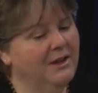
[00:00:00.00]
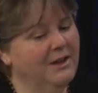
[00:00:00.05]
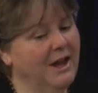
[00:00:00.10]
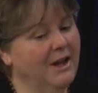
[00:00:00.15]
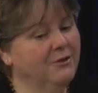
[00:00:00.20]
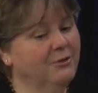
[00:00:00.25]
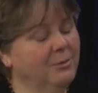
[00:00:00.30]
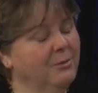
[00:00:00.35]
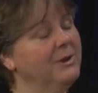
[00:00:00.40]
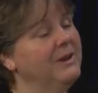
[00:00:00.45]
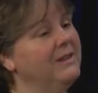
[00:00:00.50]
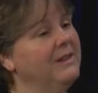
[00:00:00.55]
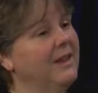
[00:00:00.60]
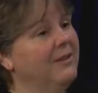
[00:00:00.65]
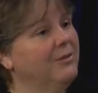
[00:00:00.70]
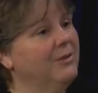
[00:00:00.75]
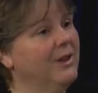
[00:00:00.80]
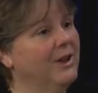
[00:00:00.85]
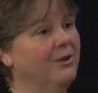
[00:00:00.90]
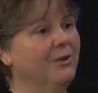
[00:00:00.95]
National Marine
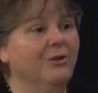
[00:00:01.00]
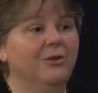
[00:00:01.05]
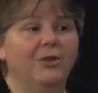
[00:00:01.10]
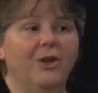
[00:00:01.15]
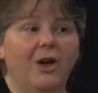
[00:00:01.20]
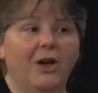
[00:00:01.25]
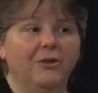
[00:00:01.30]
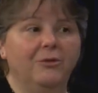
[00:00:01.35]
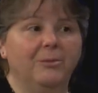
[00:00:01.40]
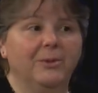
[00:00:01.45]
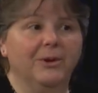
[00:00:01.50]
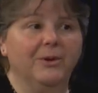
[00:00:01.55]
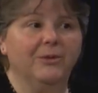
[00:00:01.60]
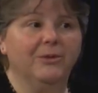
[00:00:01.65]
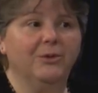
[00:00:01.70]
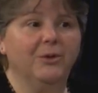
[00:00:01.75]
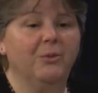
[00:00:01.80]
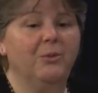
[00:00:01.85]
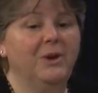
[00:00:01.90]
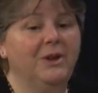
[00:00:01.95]
Life Center is the
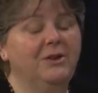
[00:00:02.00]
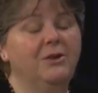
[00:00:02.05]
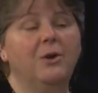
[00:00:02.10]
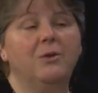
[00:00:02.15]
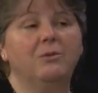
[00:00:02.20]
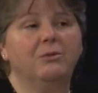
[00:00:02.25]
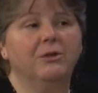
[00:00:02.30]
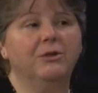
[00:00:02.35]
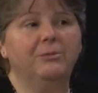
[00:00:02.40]
hospital, so we don't